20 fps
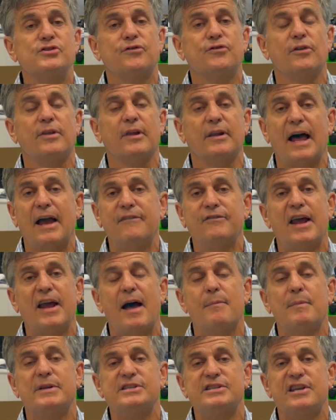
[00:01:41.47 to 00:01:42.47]
for the
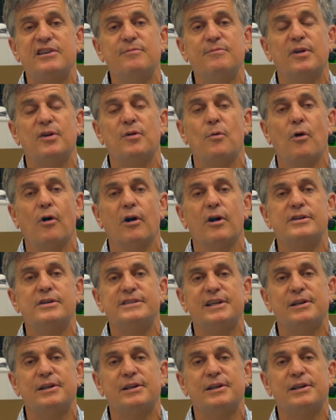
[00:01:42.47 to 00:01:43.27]
Lifetime Achievement Awards.